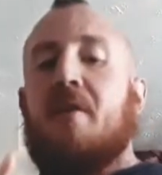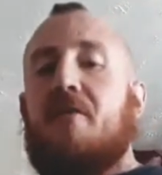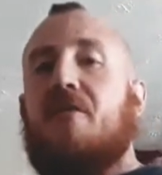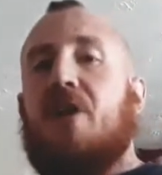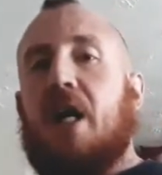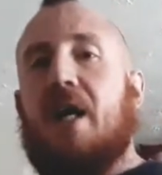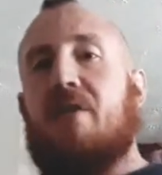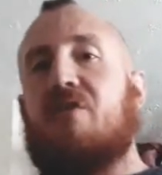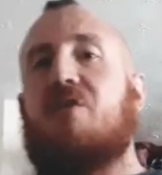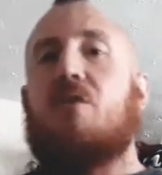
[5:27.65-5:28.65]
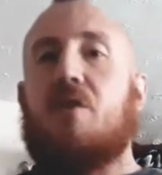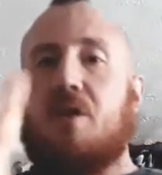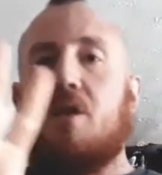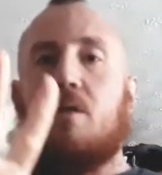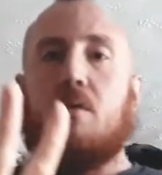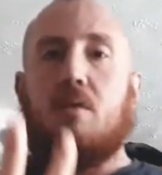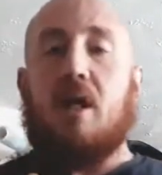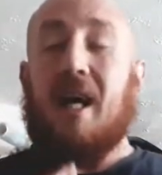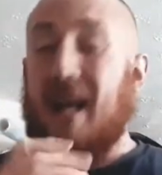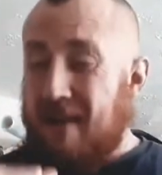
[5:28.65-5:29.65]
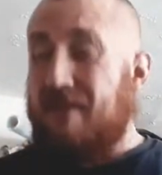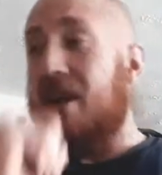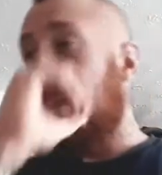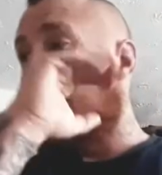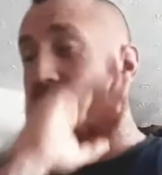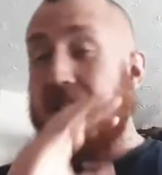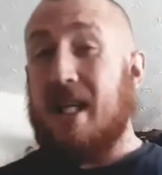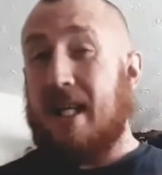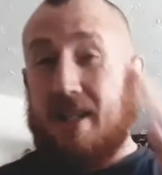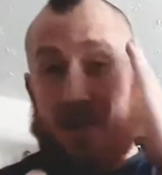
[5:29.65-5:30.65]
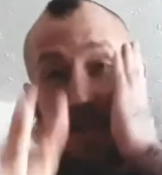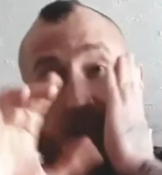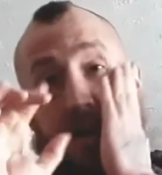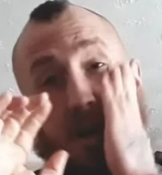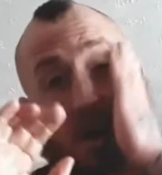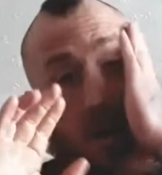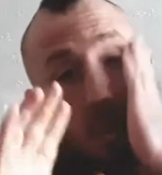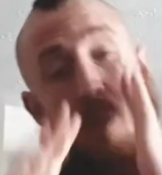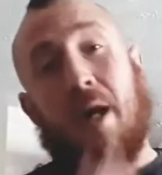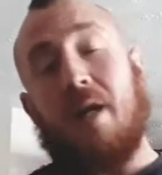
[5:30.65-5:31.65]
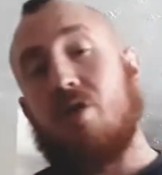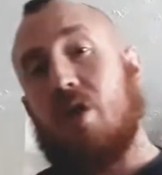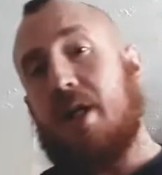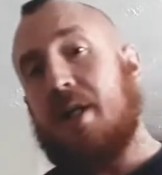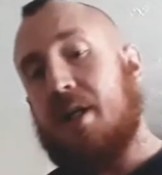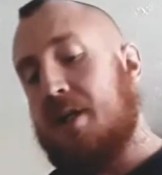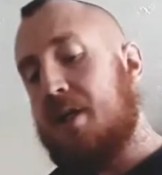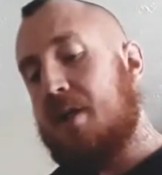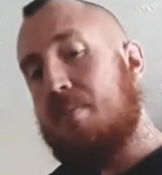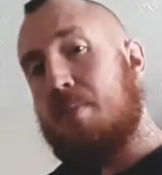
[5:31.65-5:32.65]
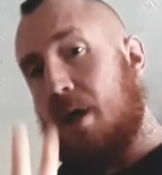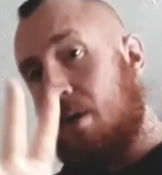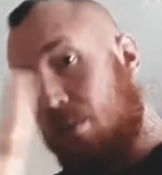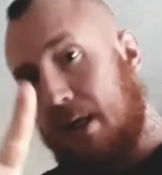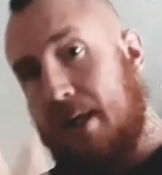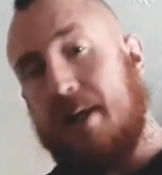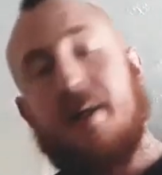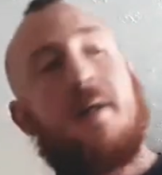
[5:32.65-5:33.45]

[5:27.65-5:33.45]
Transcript: five heavy, intense weight training per week,